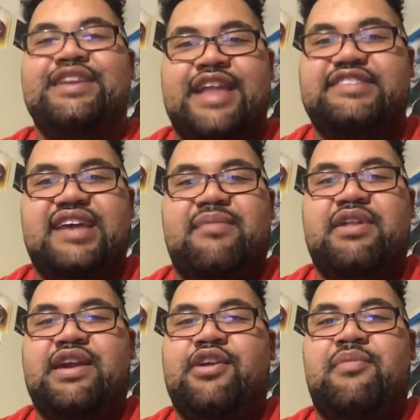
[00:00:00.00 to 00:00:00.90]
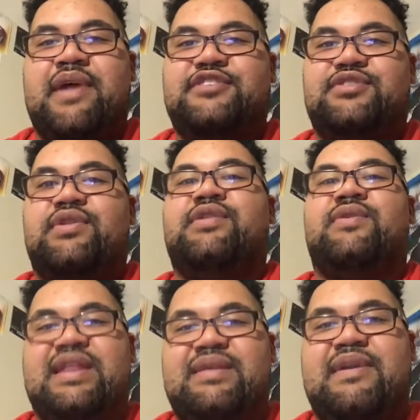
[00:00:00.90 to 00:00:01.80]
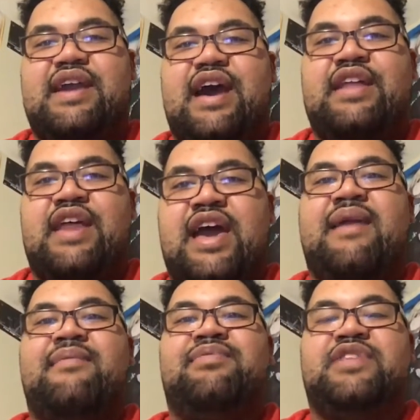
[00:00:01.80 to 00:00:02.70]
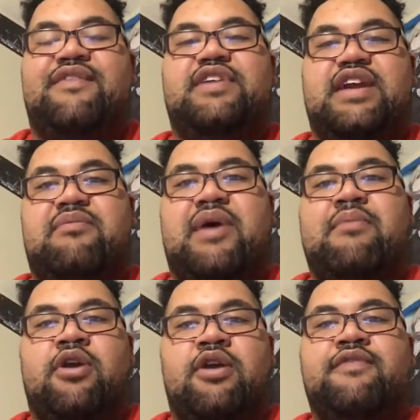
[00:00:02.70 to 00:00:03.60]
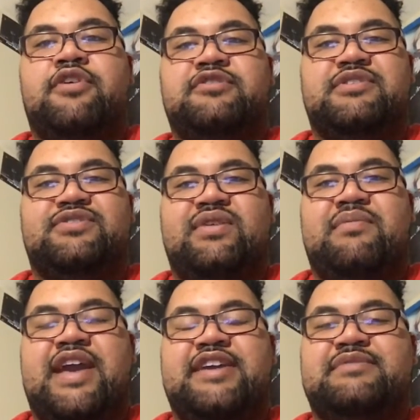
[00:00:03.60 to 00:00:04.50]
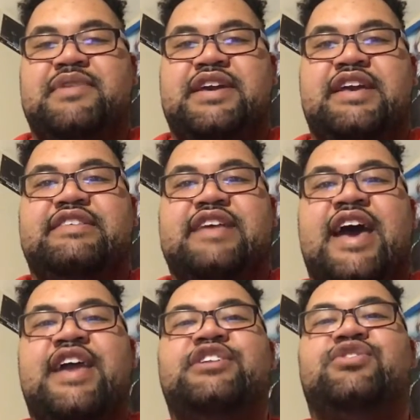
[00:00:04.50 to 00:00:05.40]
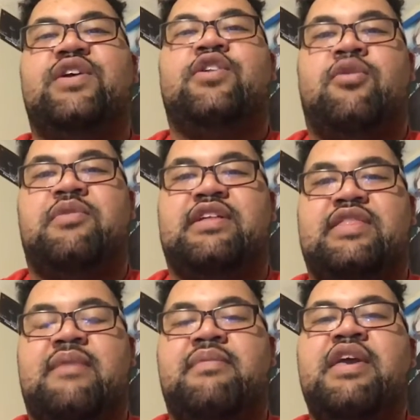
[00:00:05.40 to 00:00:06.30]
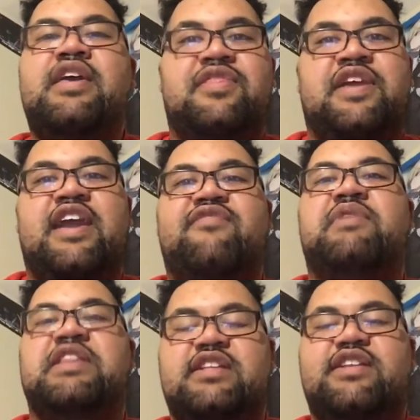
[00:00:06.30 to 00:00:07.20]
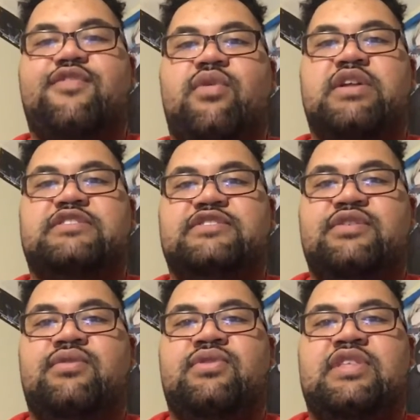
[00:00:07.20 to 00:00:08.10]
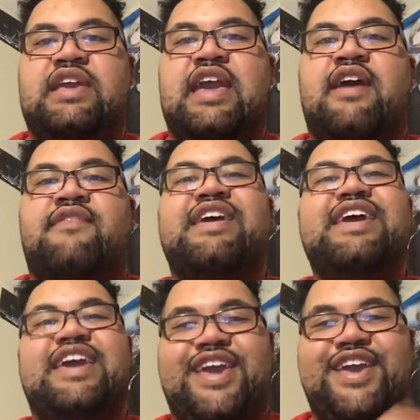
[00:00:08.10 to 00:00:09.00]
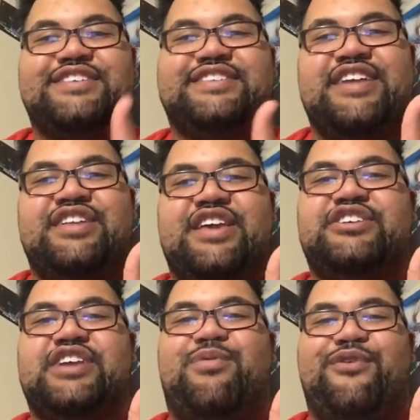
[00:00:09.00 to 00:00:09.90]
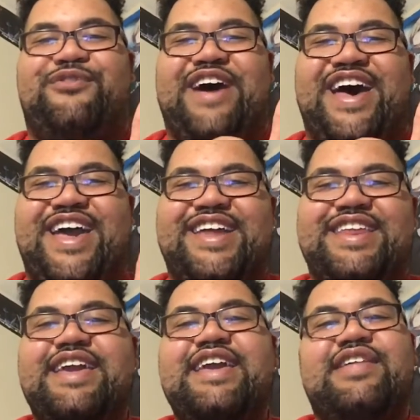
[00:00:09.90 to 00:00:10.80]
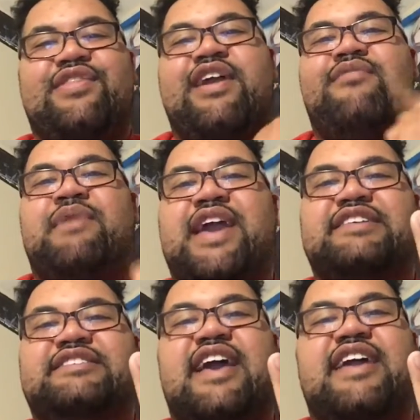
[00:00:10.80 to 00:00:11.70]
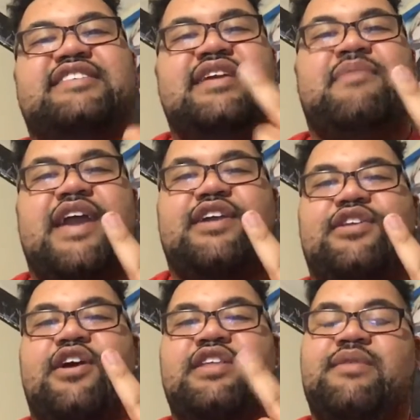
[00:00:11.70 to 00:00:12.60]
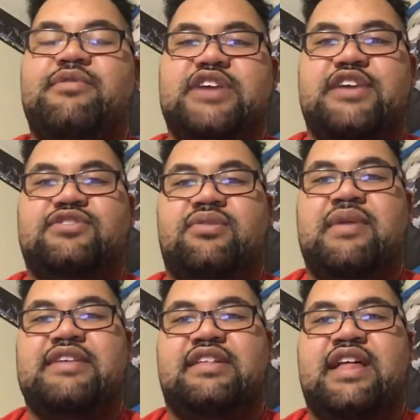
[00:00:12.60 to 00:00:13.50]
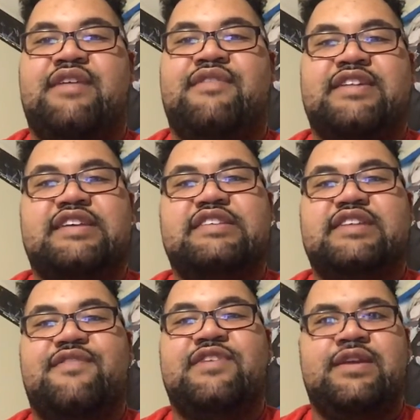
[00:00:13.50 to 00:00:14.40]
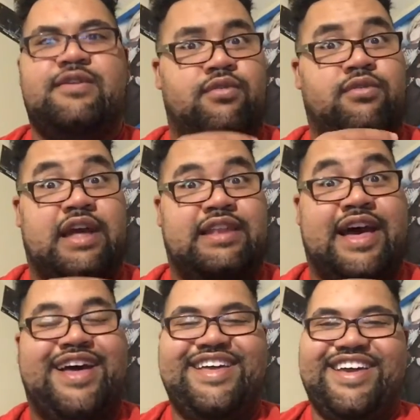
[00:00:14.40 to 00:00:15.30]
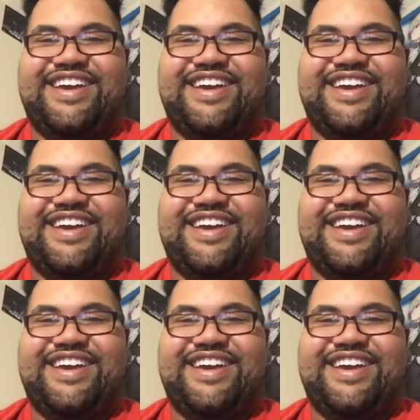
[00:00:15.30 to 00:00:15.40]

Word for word: Next time when I go back to another anime con, I am definitely going to buy more of those mystery bags because I enjoyed opening them. They have many different ones too. They have Hail Satan, He Shall Provide. They have Bag of Sexy, Bag of Naughty, which I assume has a lot of hentai stuff in it. Ooh la la.